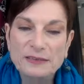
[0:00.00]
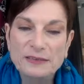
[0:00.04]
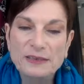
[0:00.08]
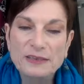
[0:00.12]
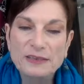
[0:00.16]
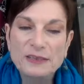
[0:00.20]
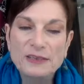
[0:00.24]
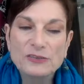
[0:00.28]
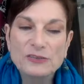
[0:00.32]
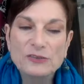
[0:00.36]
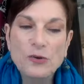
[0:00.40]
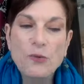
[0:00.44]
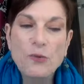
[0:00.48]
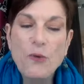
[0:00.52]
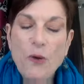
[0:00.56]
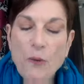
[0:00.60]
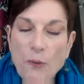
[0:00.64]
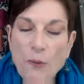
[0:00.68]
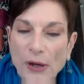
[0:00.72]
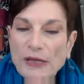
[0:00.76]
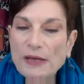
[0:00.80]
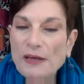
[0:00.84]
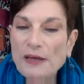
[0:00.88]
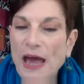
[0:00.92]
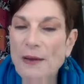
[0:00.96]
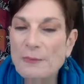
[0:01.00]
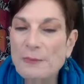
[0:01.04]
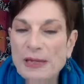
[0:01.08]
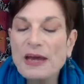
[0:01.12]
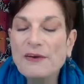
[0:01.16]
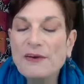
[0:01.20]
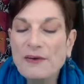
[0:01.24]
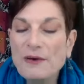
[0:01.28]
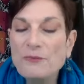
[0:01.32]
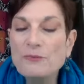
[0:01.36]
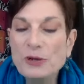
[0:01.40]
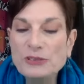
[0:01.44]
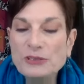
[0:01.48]
Mm-hmm. So, what do you, I
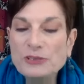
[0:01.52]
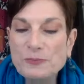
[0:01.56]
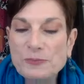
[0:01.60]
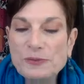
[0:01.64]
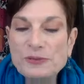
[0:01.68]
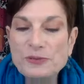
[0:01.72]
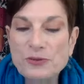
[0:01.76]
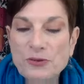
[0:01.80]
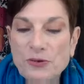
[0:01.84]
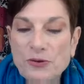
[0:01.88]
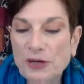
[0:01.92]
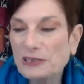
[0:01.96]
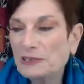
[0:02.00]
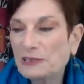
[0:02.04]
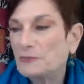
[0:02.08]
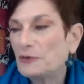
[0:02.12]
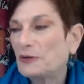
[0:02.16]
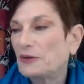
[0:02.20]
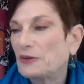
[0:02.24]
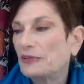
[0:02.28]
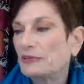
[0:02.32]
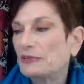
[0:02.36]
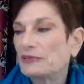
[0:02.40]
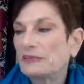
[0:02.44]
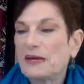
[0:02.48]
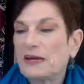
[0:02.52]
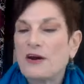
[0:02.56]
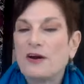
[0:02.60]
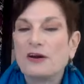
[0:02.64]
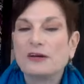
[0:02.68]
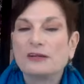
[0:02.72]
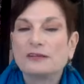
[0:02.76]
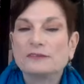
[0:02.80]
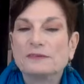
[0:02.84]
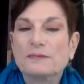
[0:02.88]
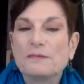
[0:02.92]
mean, what's been your experience, Carole?